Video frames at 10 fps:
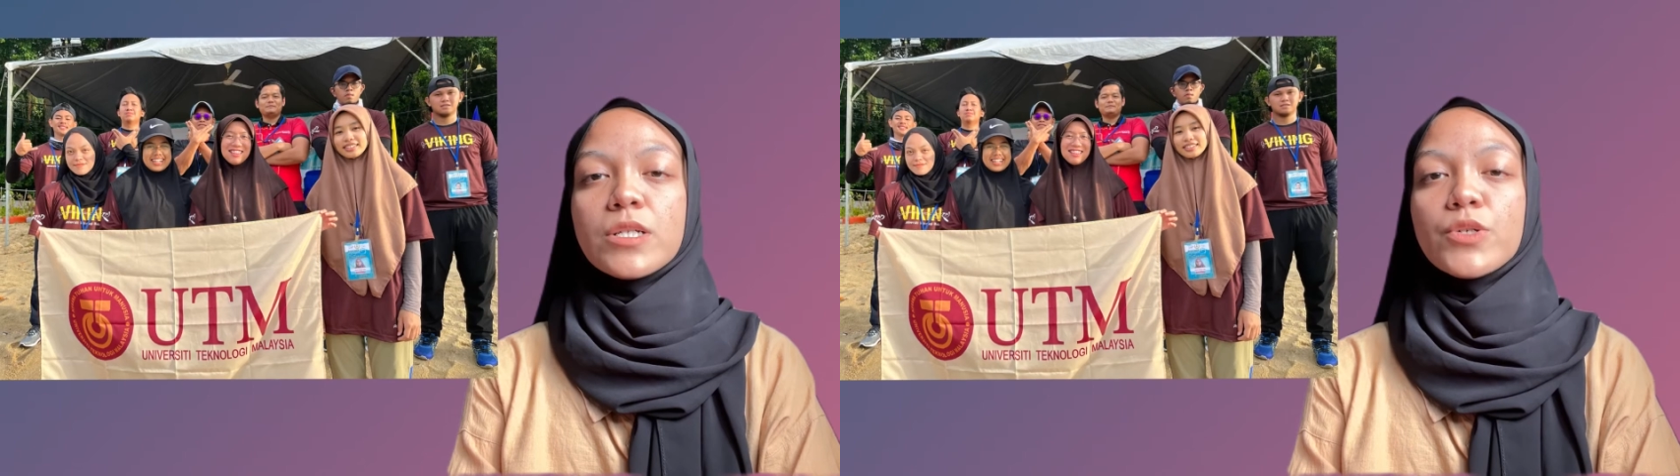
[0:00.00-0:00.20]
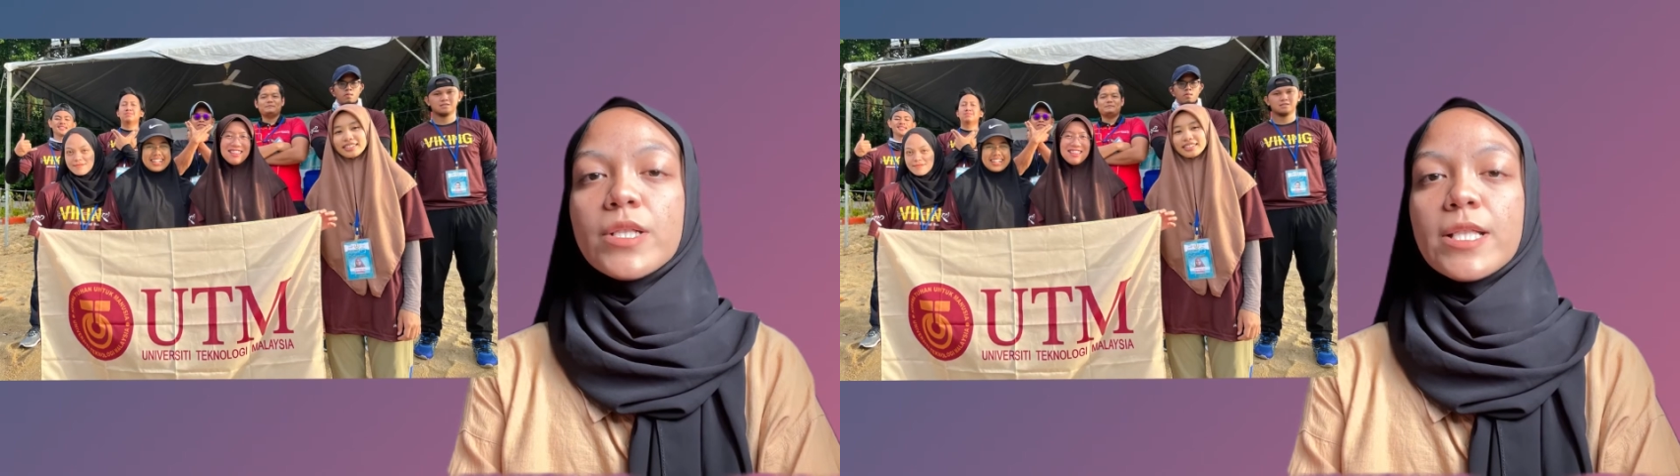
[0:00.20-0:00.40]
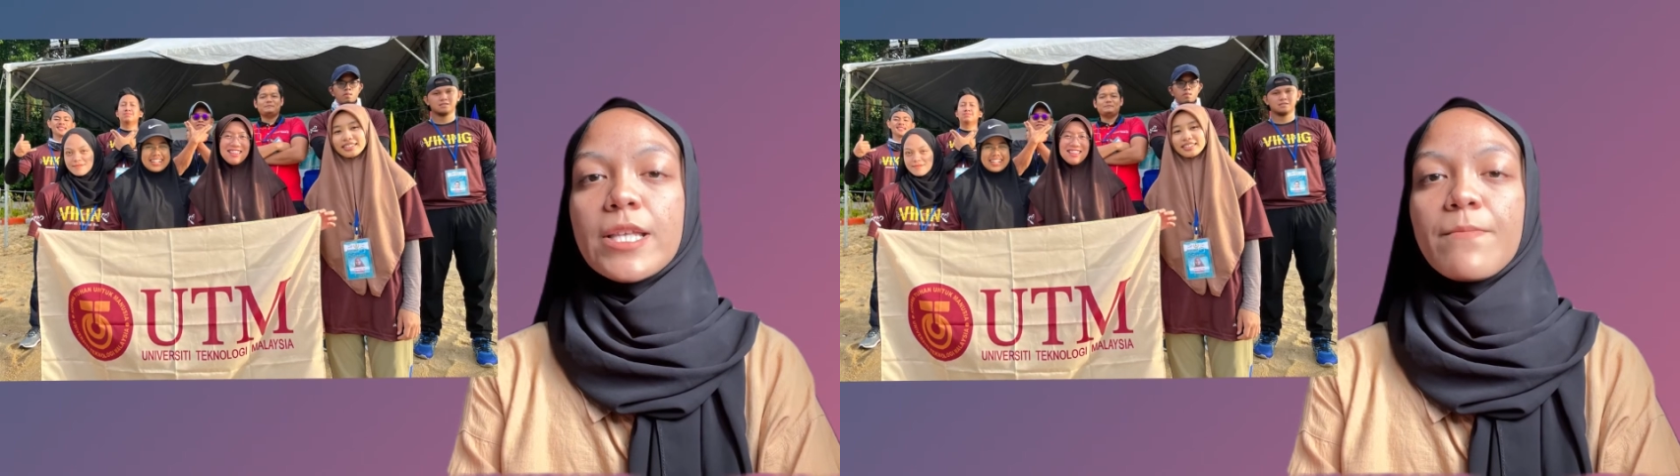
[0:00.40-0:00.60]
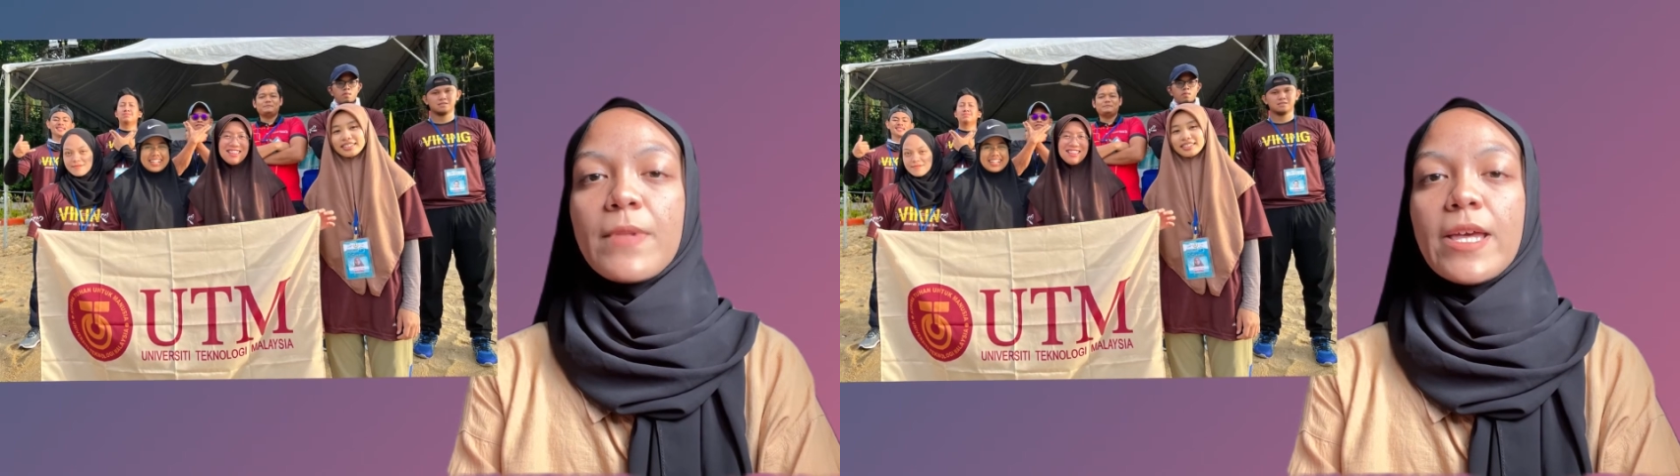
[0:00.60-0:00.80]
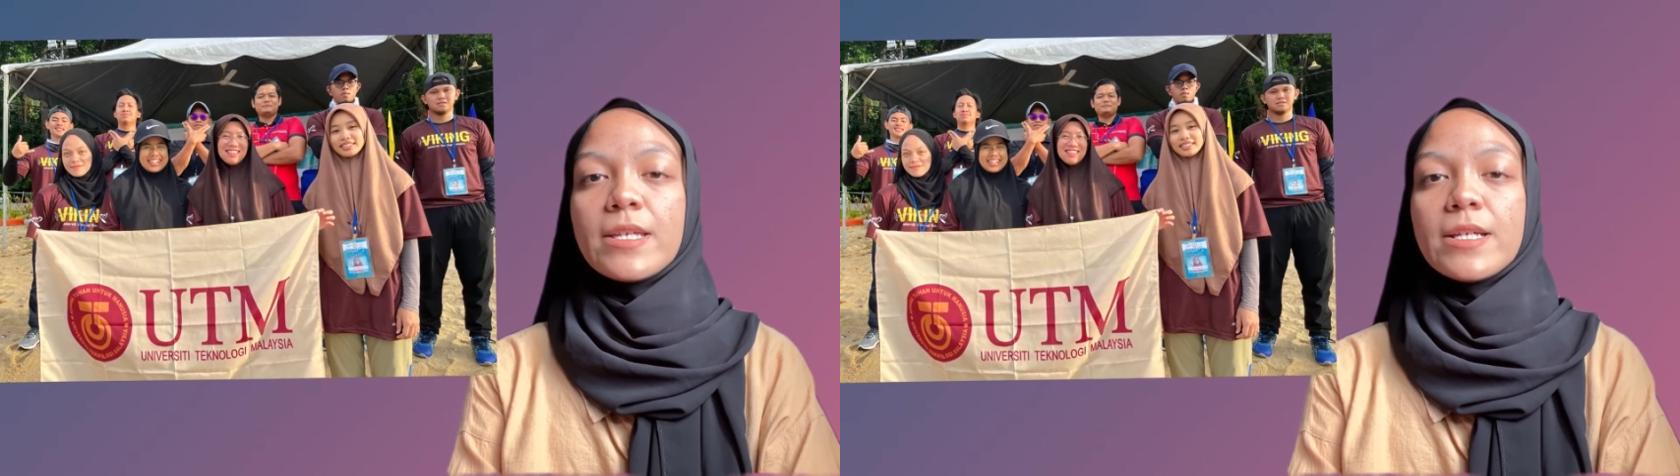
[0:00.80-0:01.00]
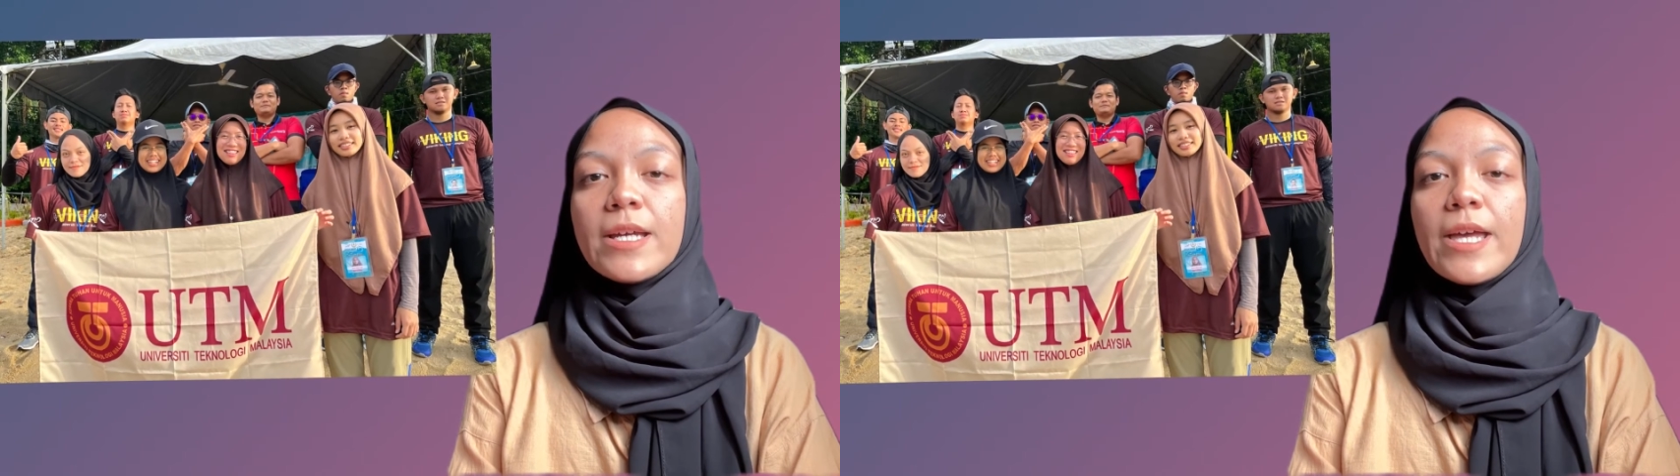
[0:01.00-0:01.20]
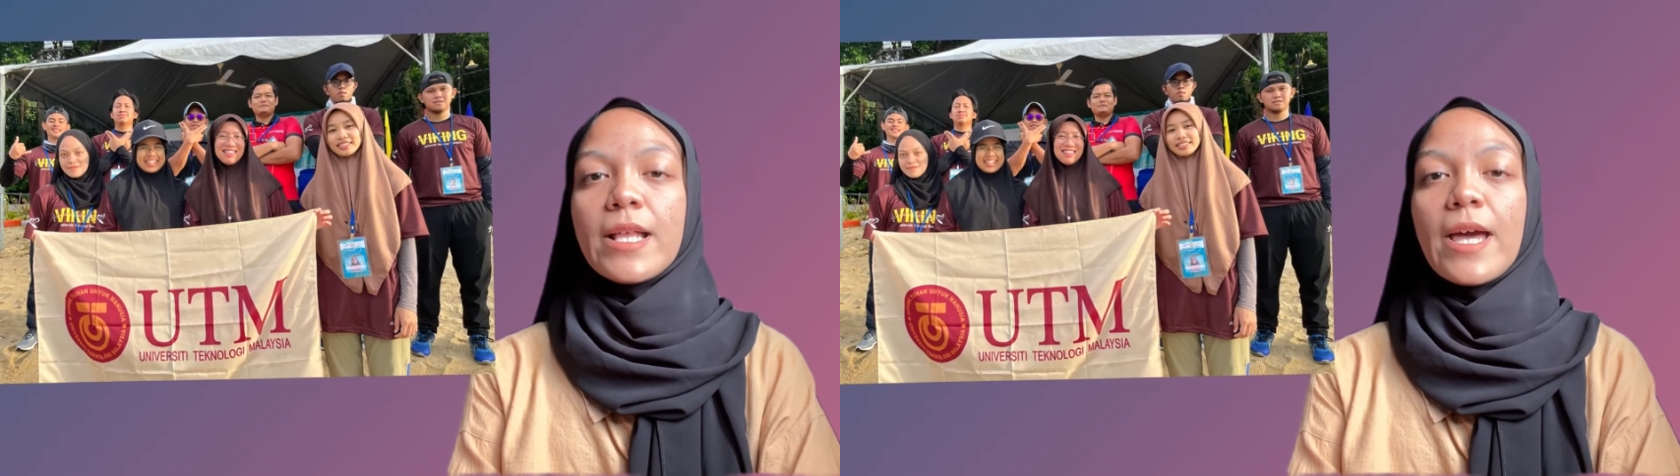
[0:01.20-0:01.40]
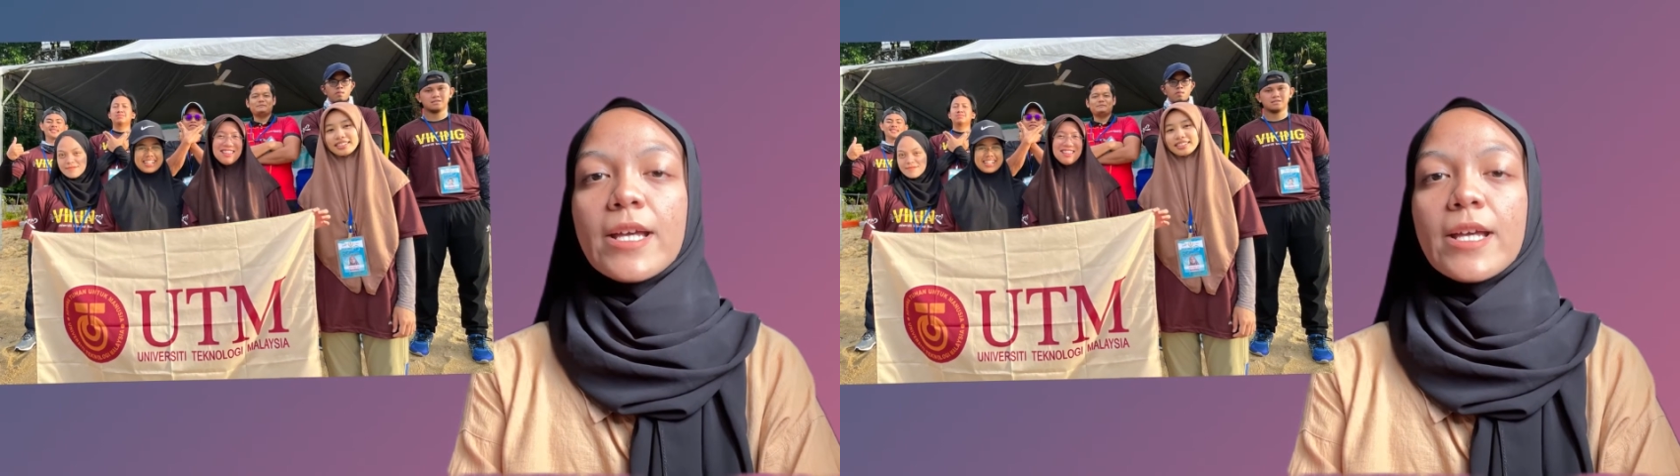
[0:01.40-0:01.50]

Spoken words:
good team player and I